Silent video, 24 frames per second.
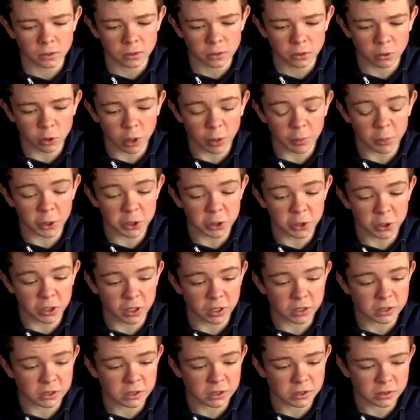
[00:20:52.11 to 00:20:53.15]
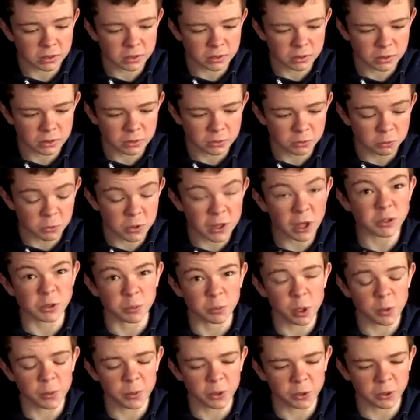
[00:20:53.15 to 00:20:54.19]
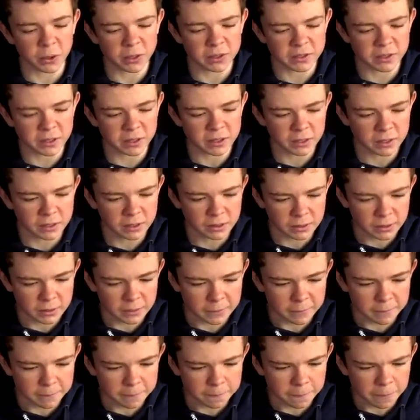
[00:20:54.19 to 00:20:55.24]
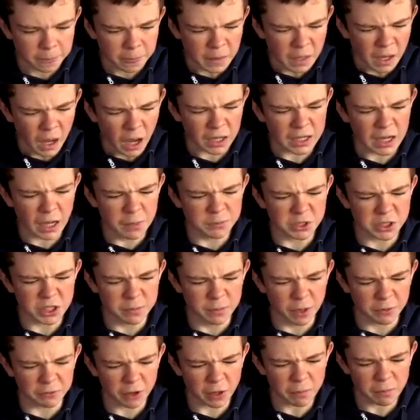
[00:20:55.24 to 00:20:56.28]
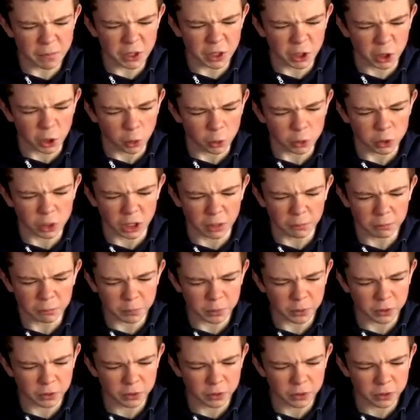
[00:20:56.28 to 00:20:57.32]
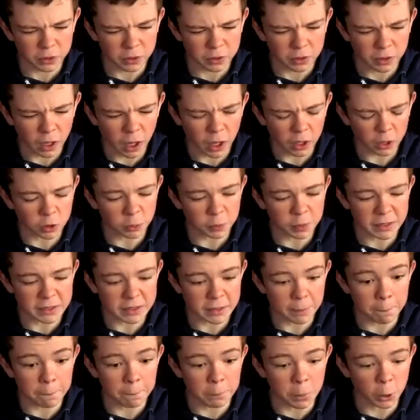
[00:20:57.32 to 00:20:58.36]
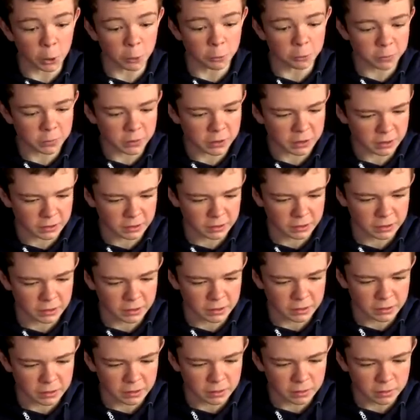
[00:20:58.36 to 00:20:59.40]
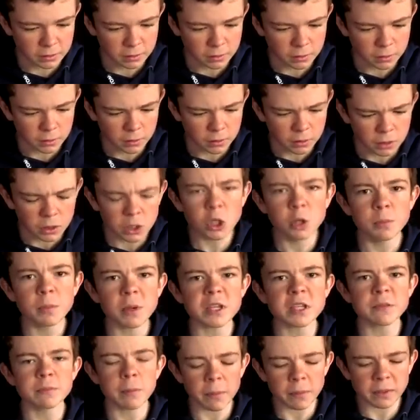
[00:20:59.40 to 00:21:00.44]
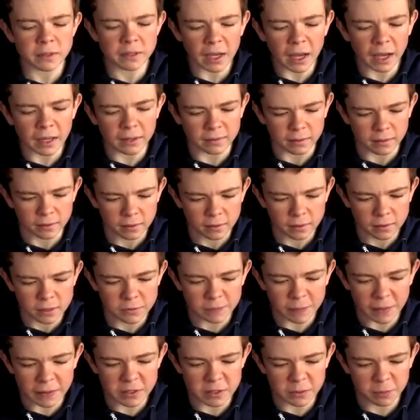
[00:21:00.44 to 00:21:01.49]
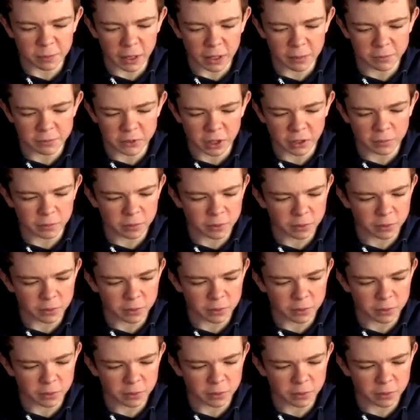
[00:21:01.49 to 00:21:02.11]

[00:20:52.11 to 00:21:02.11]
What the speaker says: Grandpa John asked, without a proper greeting. "I came to see my family, you old glump," Uncle Peter boomed. "You missed Mum and Dad," Spencer piped up.